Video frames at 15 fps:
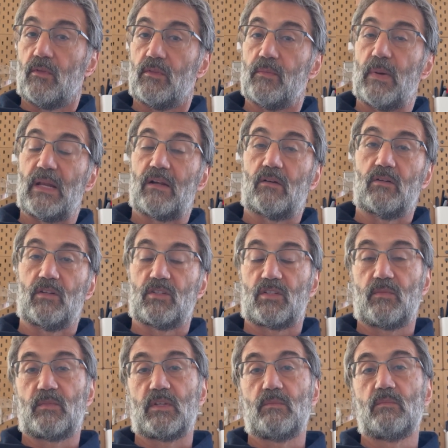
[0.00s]
depending on your
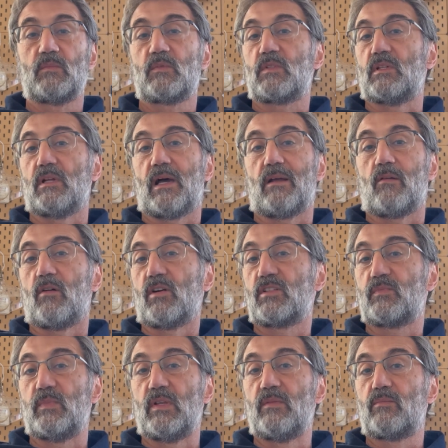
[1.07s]
symptoms and how long
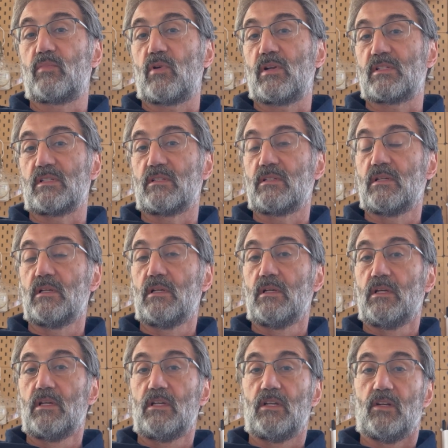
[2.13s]
it's been present,
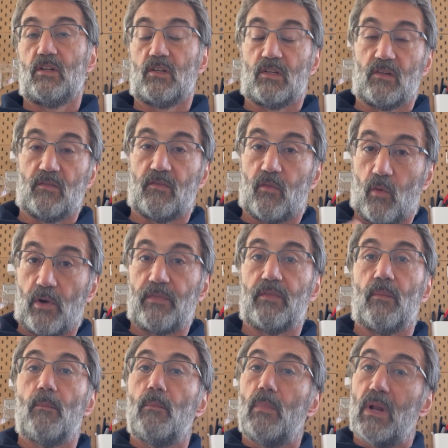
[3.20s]
you can avoid
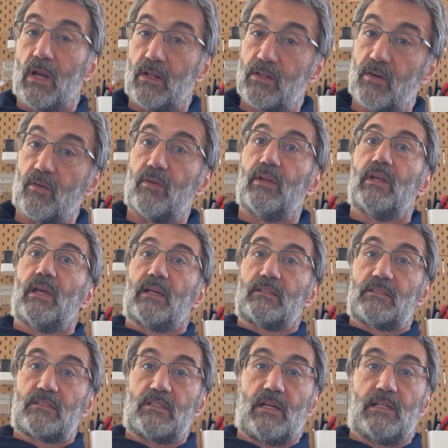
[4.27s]
the military
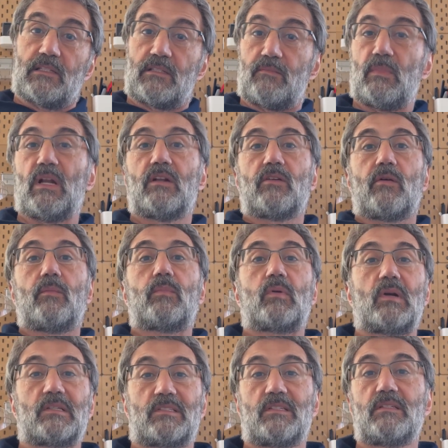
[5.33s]
exercises, military
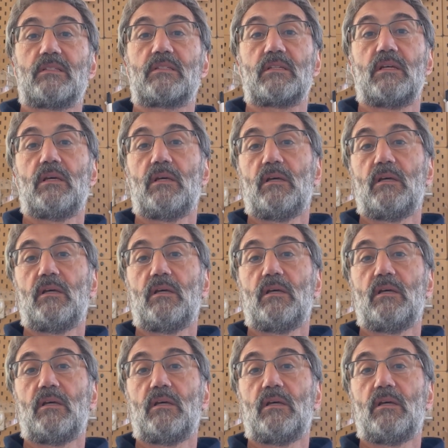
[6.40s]
presses,